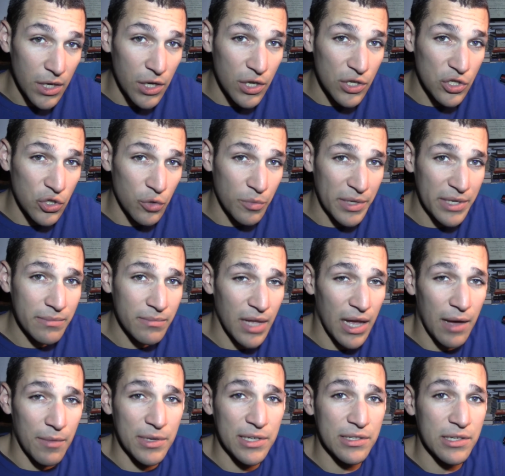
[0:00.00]
assuming,
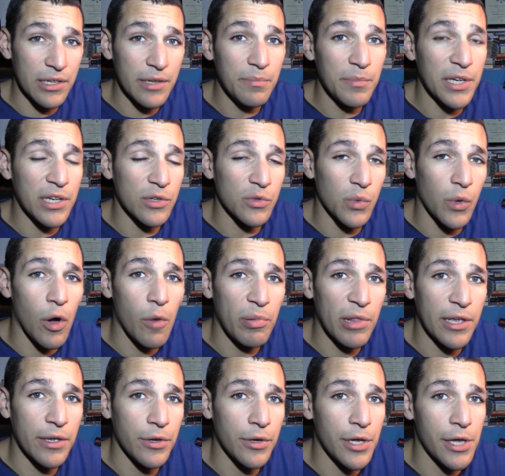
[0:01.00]
obviously, because we all
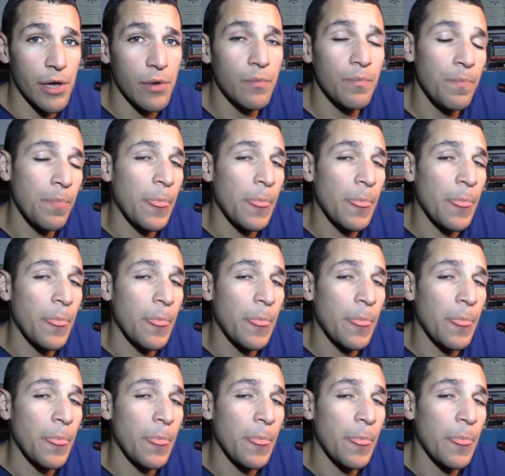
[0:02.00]
play Yu-Gi-Oh!